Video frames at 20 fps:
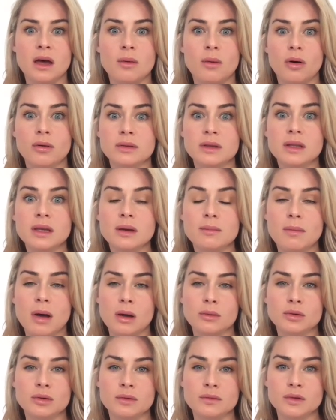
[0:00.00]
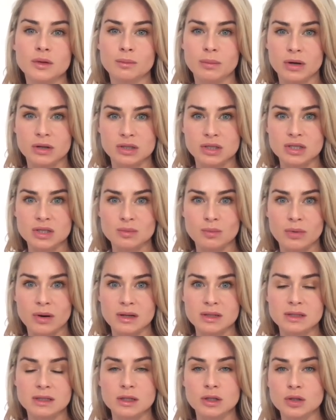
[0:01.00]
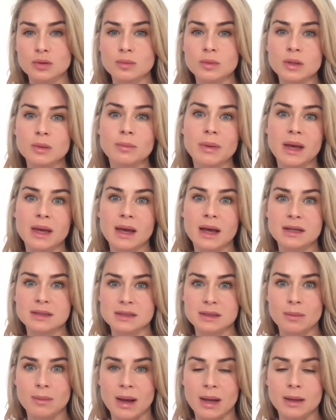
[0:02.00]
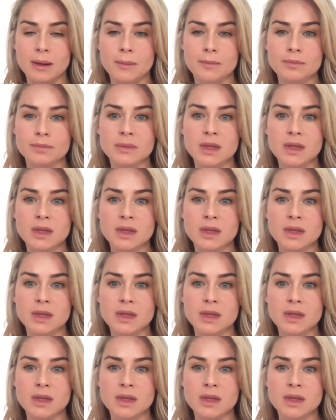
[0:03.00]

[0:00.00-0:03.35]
on the amount of the purchase price that you will pay as the buyer.